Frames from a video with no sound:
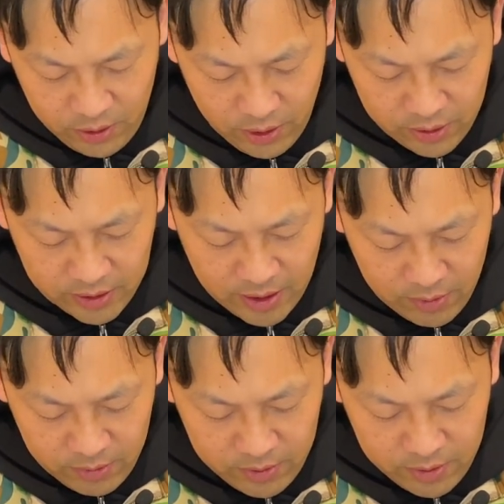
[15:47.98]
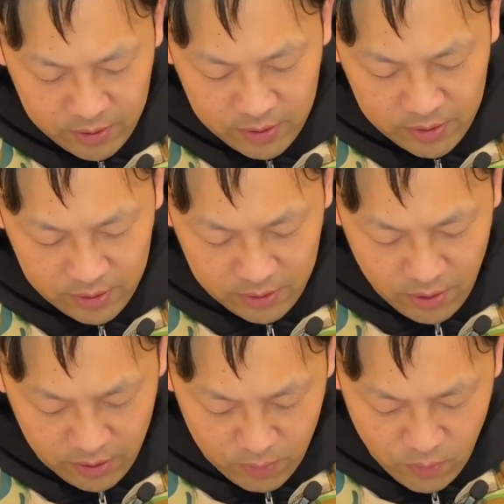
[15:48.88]
turns out
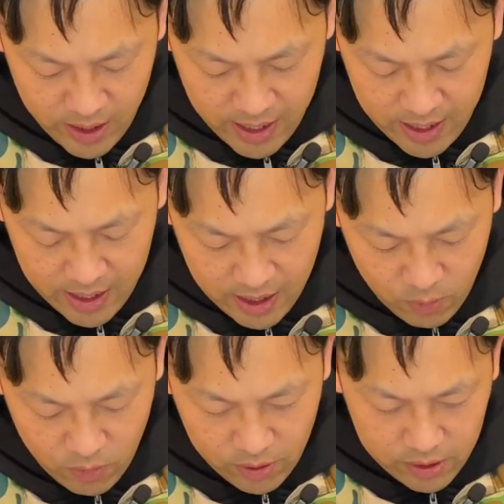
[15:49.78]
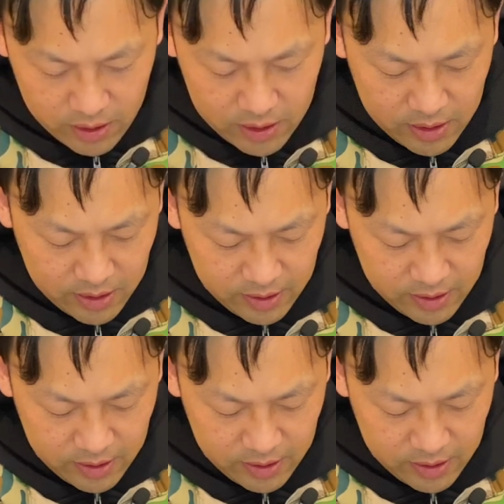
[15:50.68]
not the way I want.